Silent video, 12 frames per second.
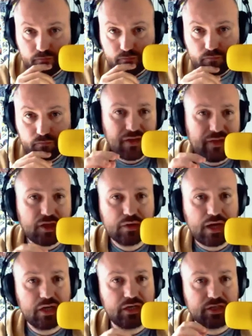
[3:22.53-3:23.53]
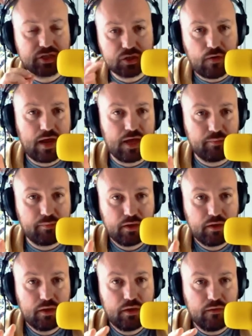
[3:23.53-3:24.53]
And then you would kind of describe
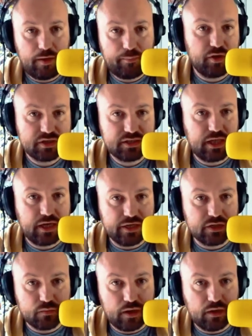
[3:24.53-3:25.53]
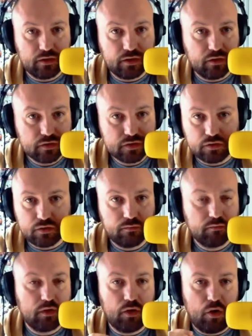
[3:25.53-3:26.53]
their personality as well, so
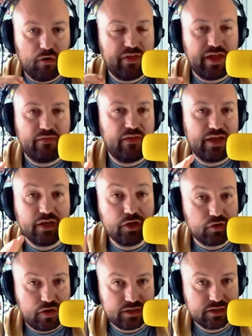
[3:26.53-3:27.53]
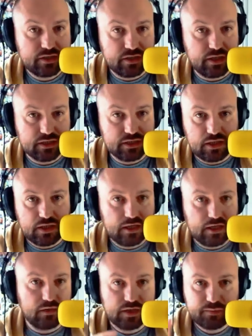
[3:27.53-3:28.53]
and their interests and things like that.
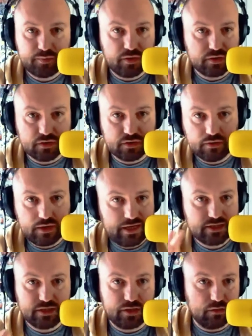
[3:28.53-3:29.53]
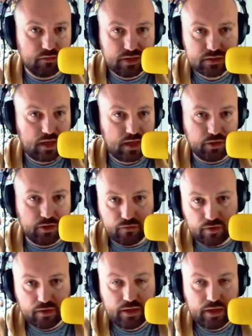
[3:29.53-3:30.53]
So this person likes to do this, that, and the
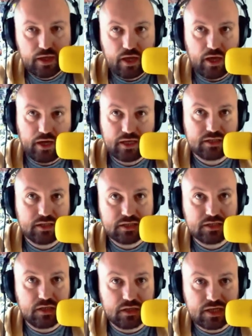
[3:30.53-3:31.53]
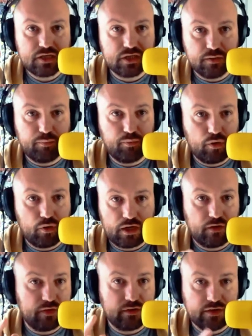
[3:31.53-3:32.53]
other, and that's essentially the broad
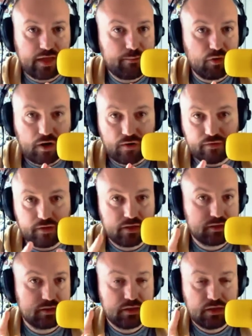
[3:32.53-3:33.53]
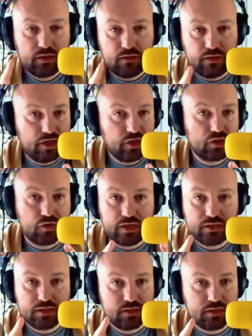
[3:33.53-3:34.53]
kind of thing: the demographics, the
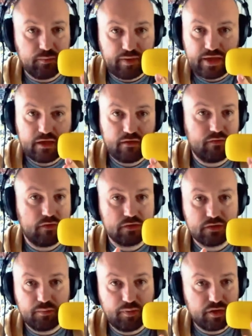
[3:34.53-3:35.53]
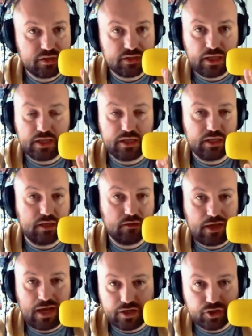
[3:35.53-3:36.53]
interests, the behaviors, the personality,
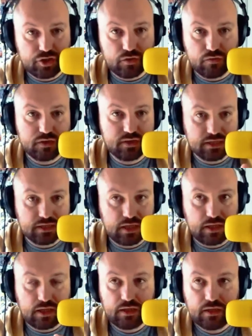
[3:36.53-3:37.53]
attitudes, things like that,